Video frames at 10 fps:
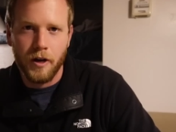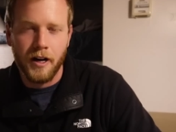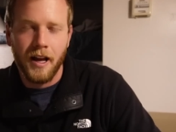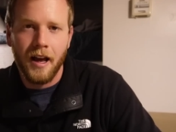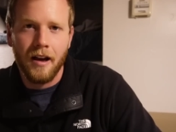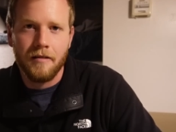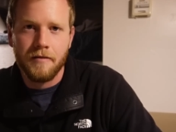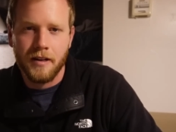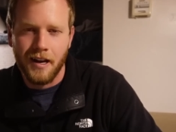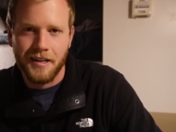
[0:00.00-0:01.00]
are going to have
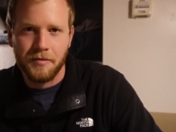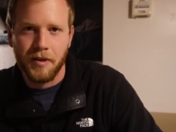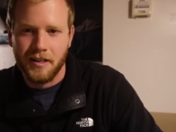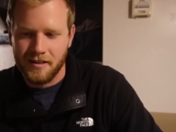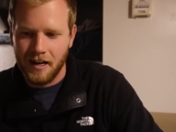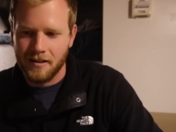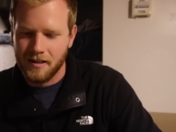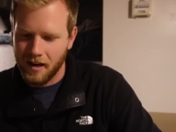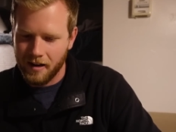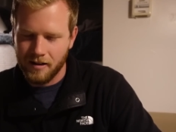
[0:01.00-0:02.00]
a nice big salad
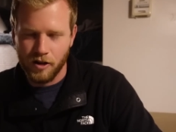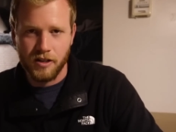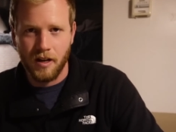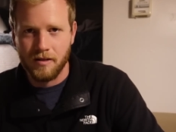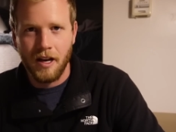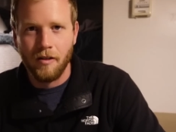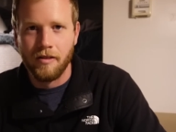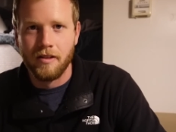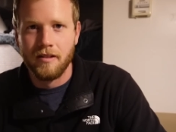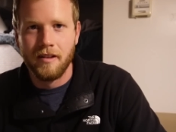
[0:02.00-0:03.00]
tonight. Just sounds
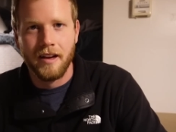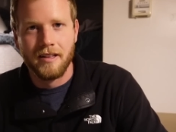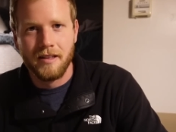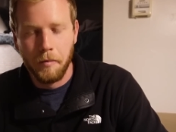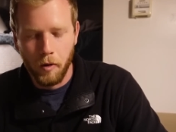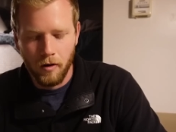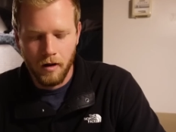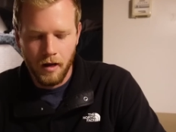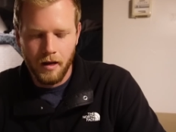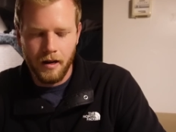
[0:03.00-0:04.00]
healthy and simple.
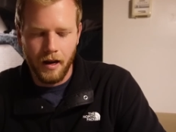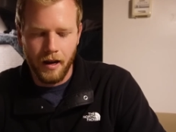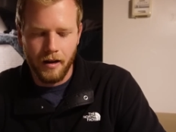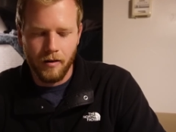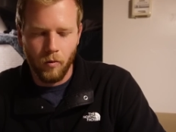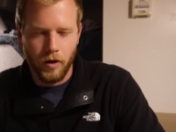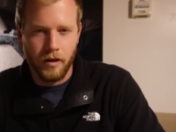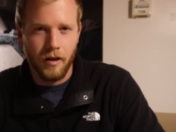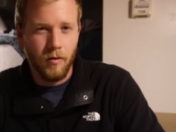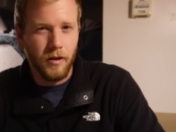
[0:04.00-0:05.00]
And we
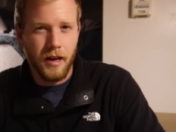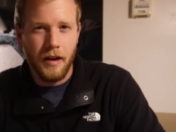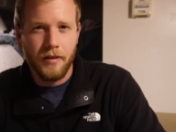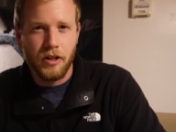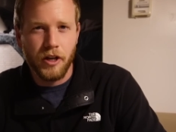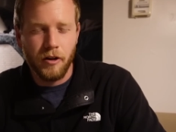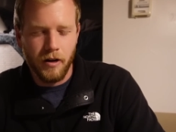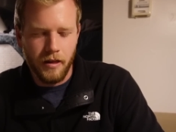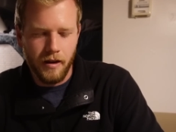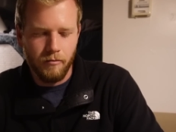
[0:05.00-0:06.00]
don't really have any chicken or
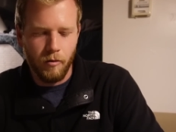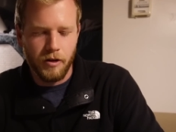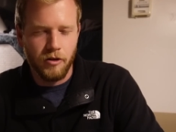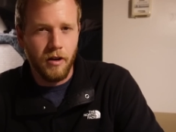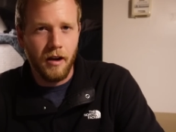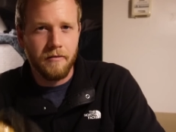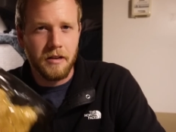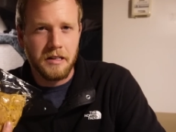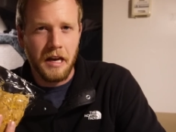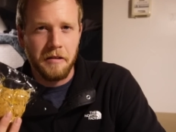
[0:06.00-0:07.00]
anything, but we do have
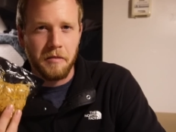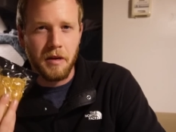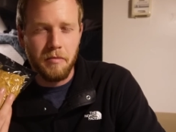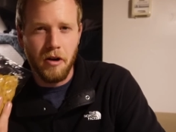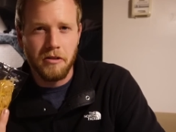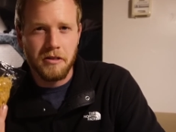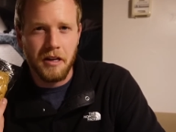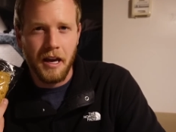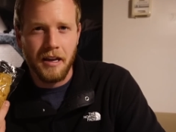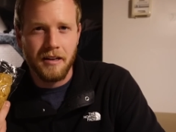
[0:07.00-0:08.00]
Italian meatballs.
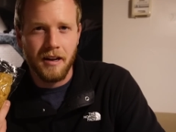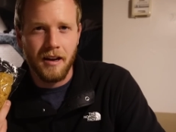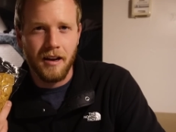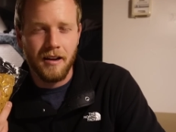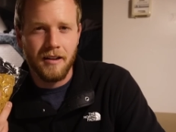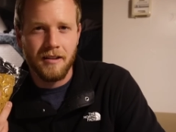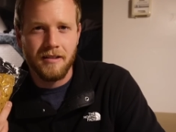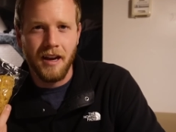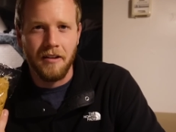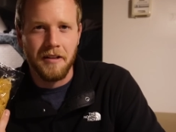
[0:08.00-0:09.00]
And
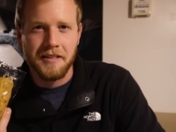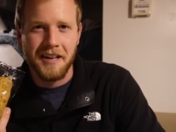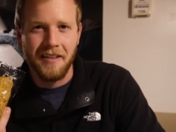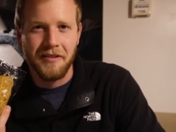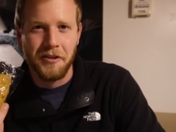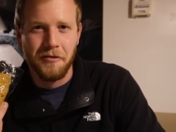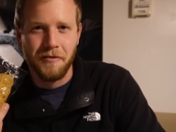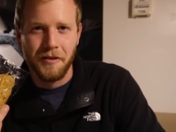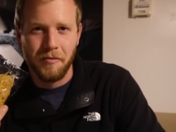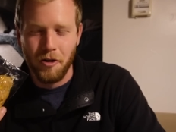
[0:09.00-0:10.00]
yeah, that's going to have to do
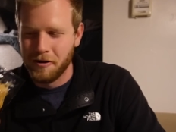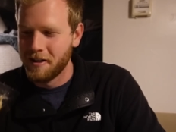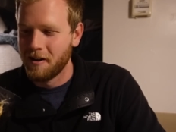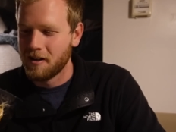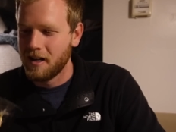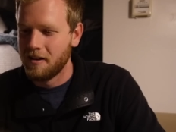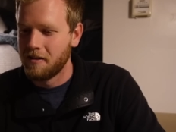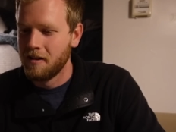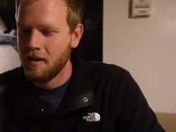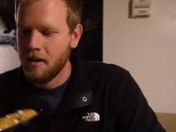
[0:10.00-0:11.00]
for the protein in our salad.
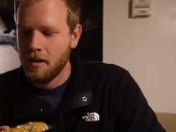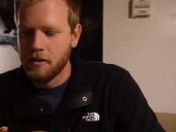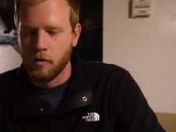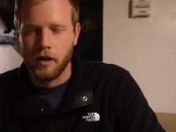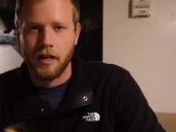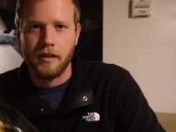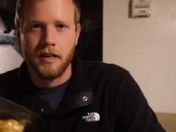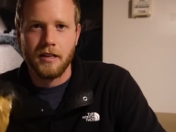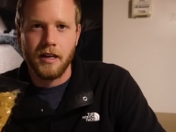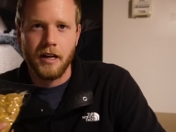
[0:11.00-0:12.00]
So we're going to get
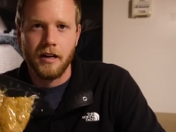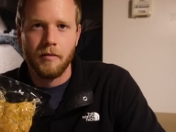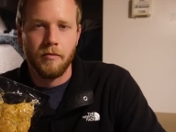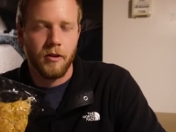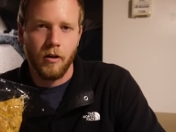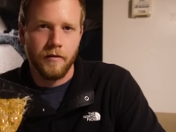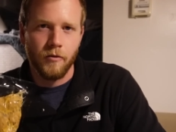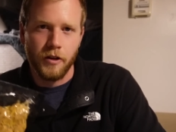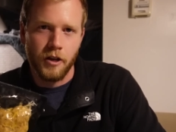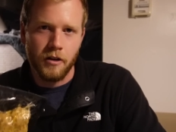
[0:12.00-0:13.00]
these heated up. They're already
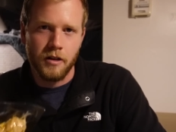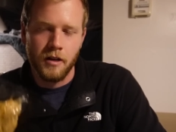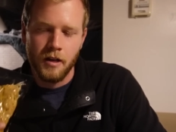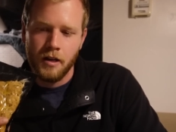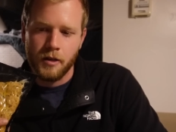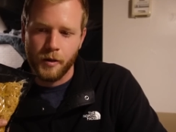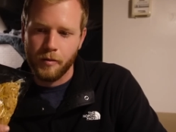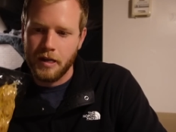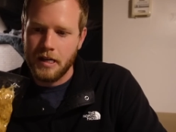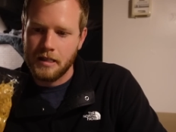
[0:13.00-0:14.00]
fully cooked, so it'll
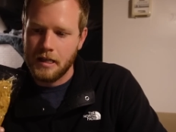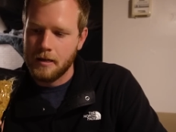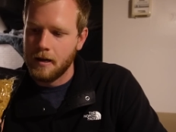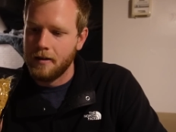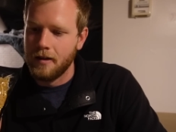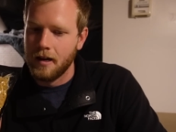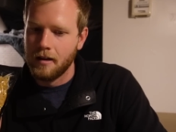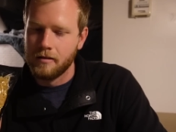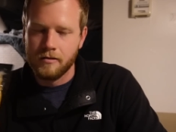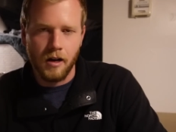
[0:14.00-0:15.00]
be easy. And
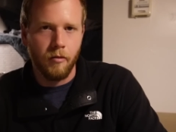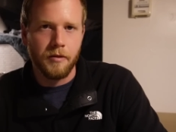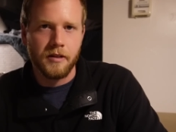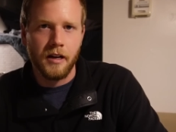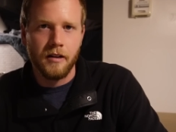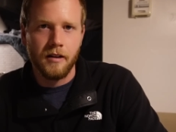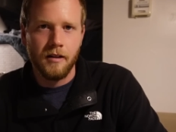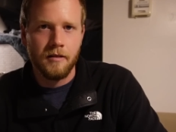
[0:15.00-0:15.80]
then chop up a salad